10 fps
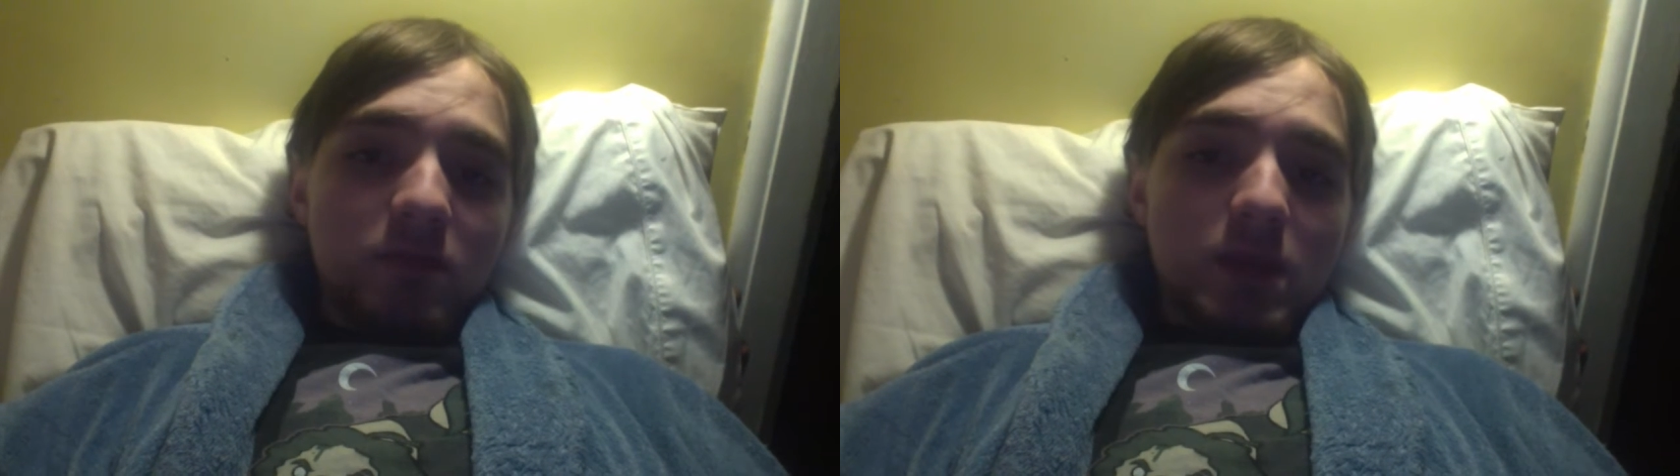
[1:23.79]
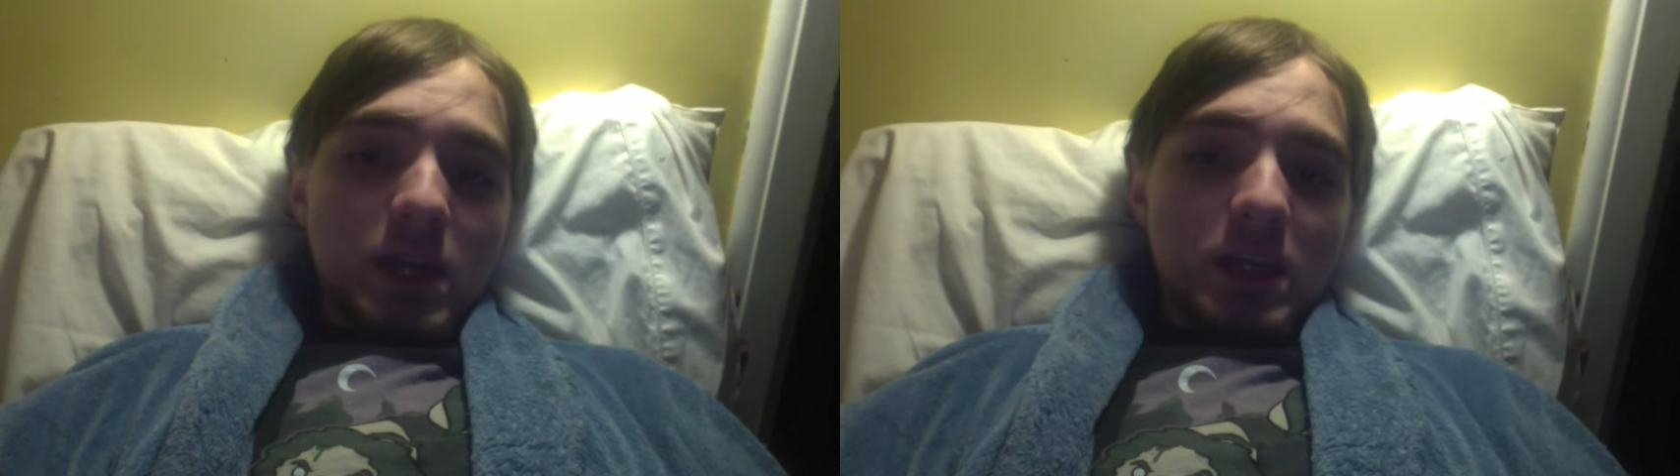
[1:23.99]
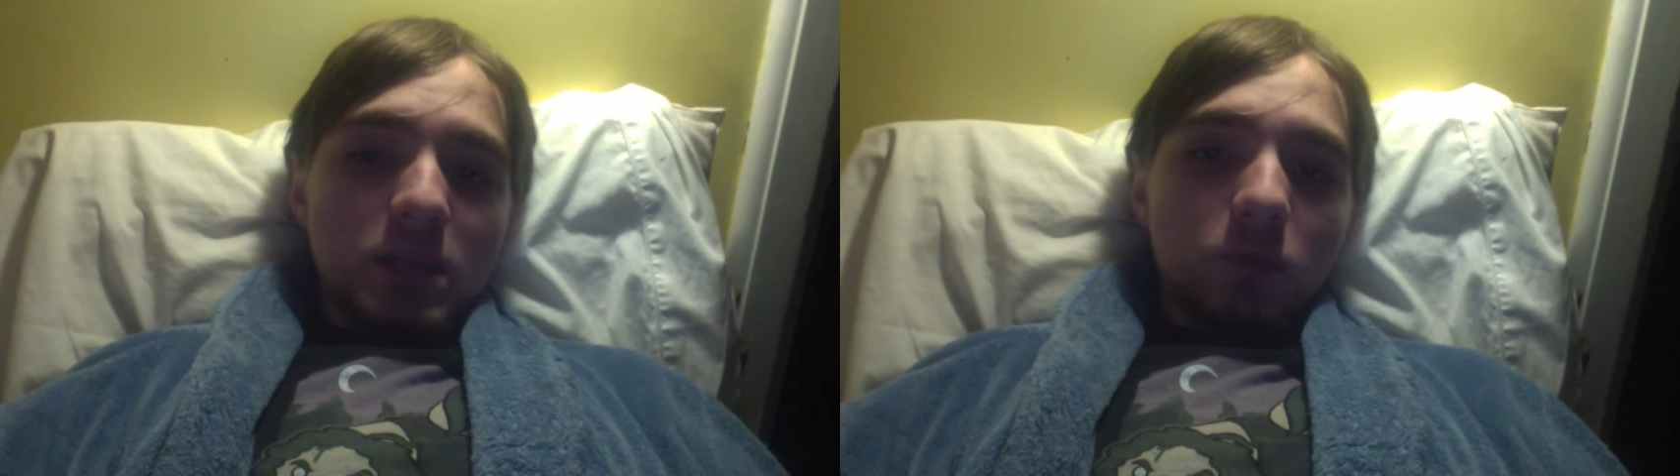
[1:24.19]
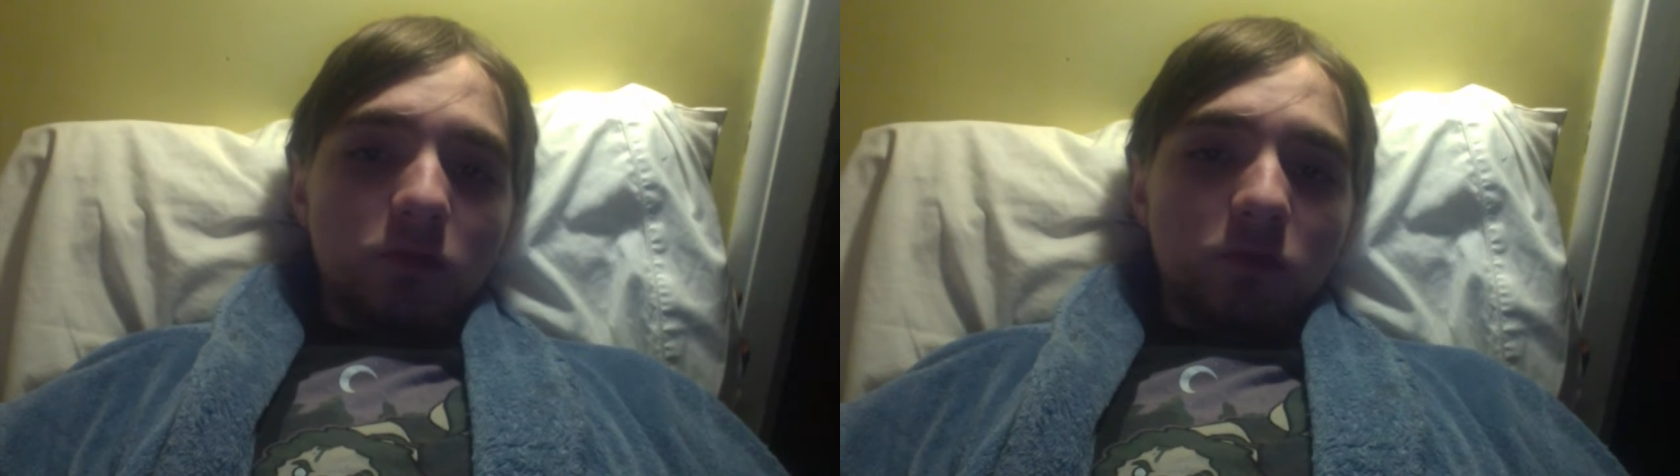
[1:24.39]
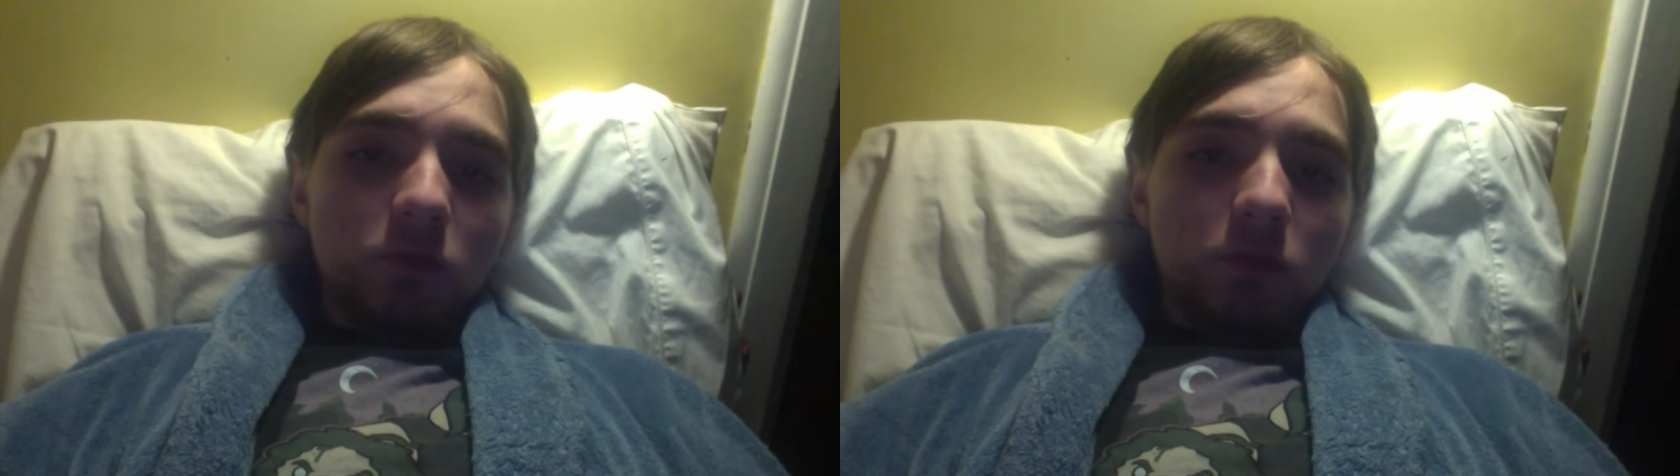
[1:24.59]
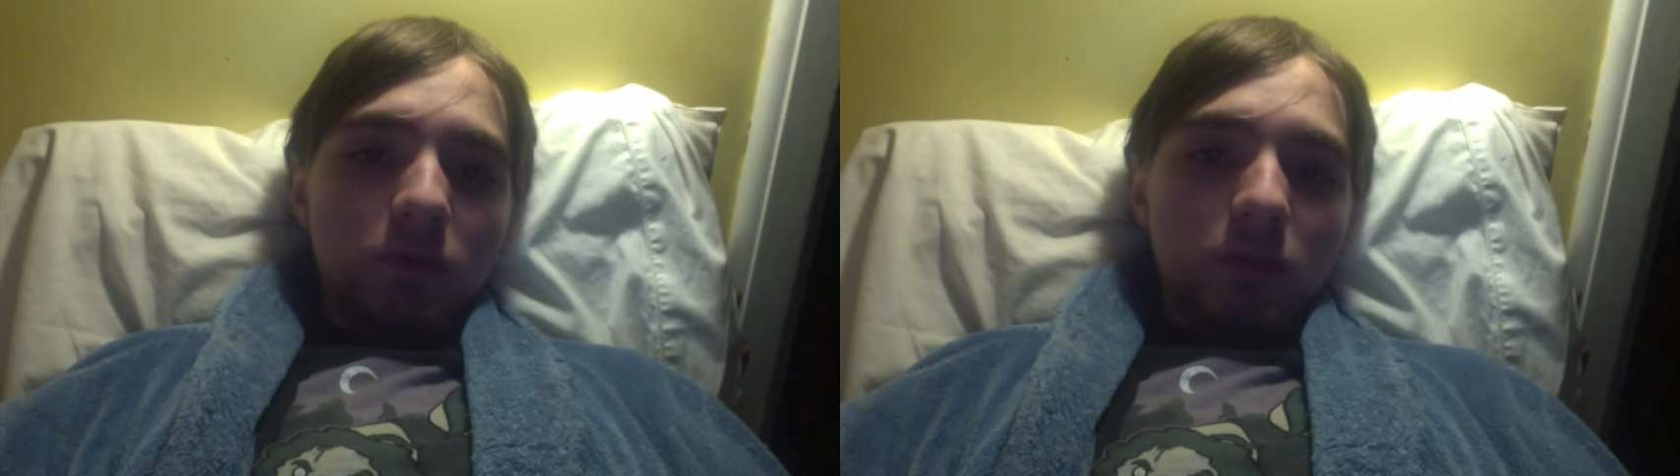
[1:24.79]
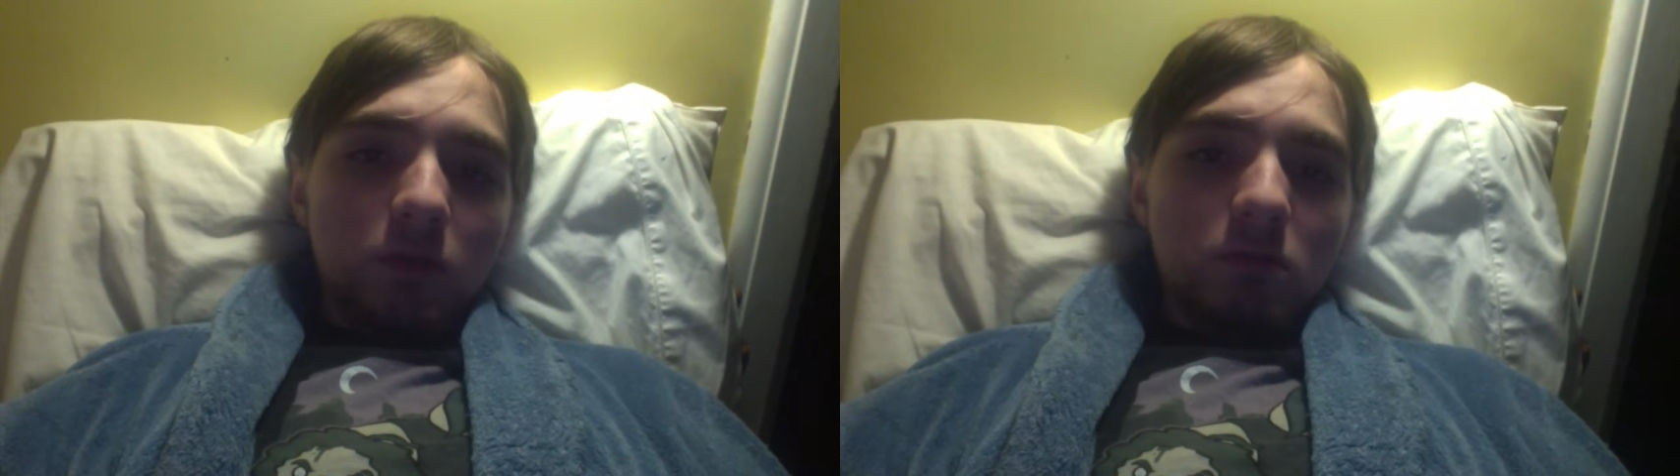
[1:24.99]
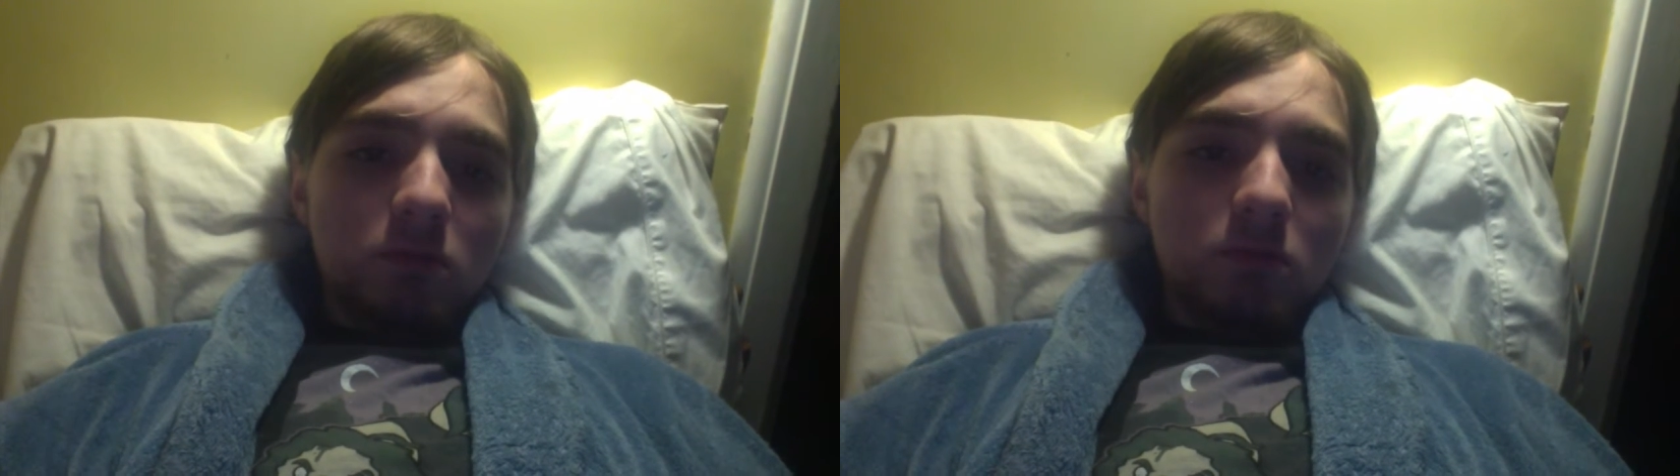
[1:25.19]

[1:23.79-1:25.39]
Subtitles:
my last movie review,